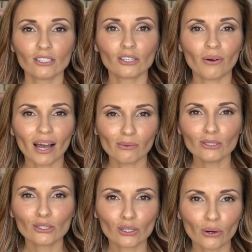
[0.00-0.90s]
So I
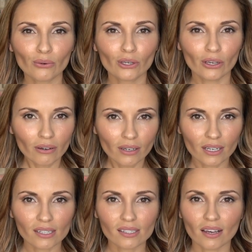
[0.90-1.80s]
was so
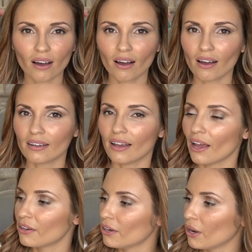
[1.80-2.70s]
curious on
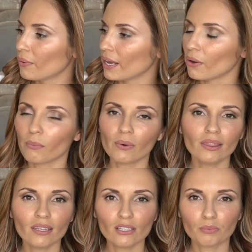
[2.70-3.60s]
knowing
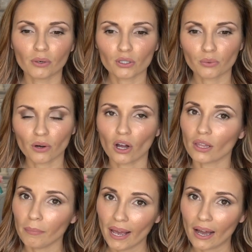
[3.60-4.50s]
what these books were
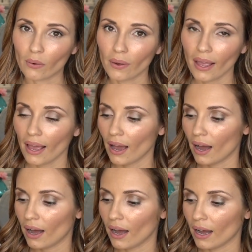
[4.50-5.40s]
all about.
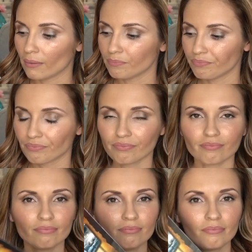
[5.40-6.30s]
Um,
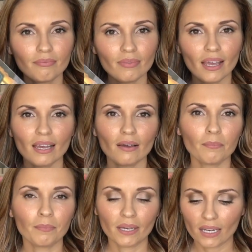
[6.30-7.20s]

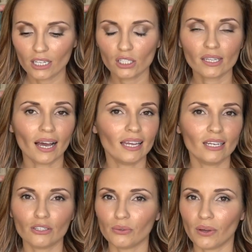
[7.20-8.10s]
because I
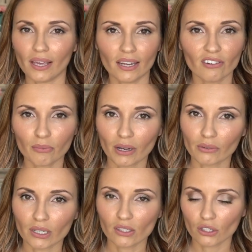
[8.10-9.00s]
didn't do any of my
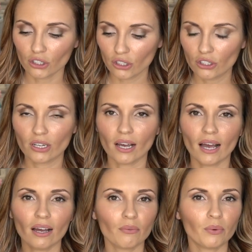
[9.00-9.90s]
research,
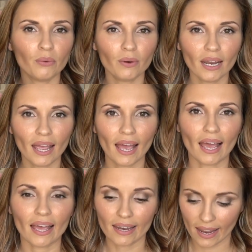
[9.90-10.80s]
we went
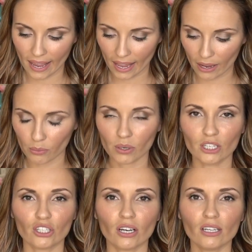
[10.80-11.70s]
ahead and we
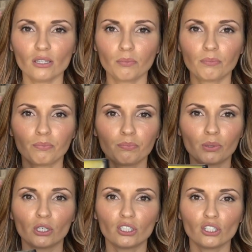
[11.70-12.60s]
just
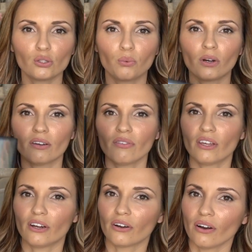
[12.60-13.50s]
purchased one of
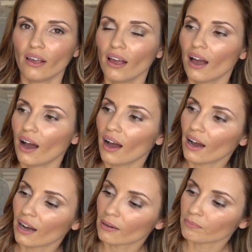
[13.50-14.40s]
their
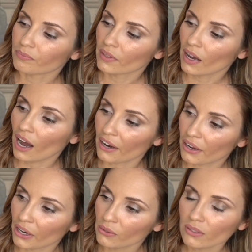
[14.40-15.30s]
um,
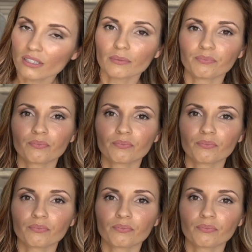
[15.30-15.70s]
audios.